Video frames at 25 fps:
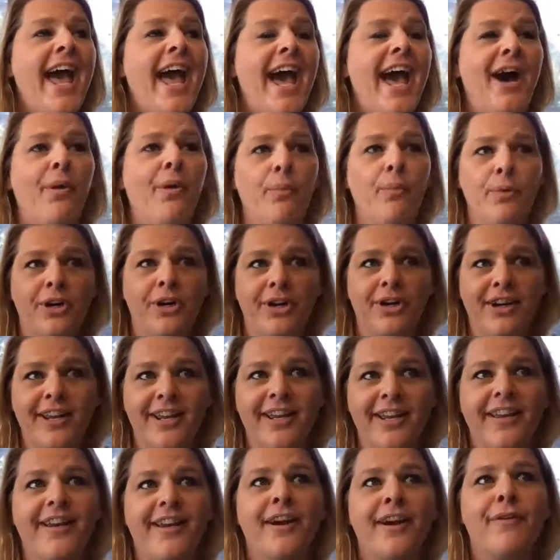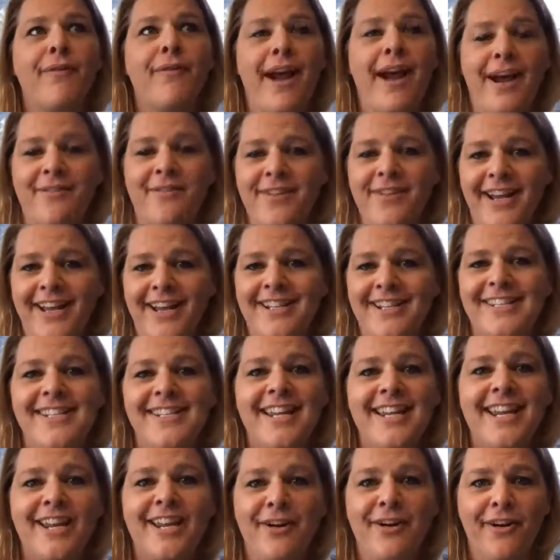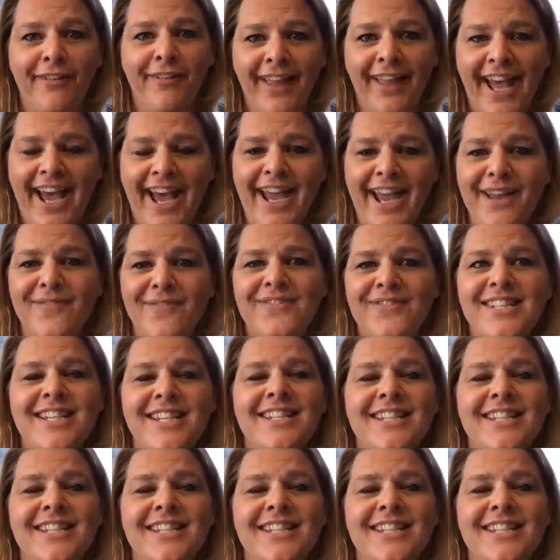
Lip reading: at work around us and in our lives.